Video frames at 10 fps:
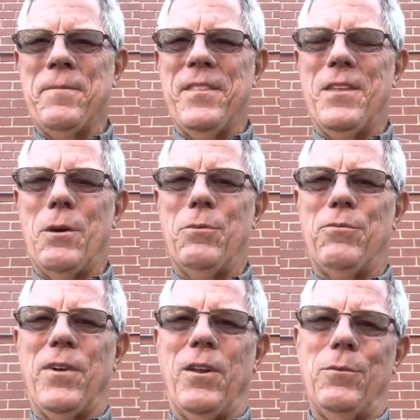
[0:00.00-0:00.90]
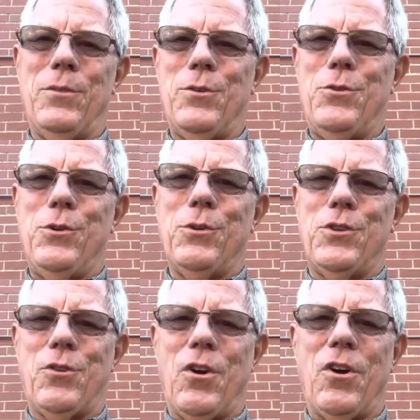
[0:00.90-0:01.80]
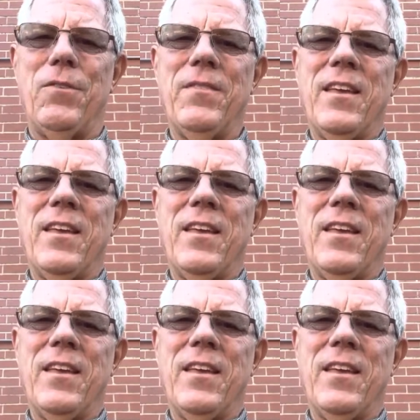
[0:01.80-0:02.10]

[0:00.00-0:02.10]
they were following the Jewish law,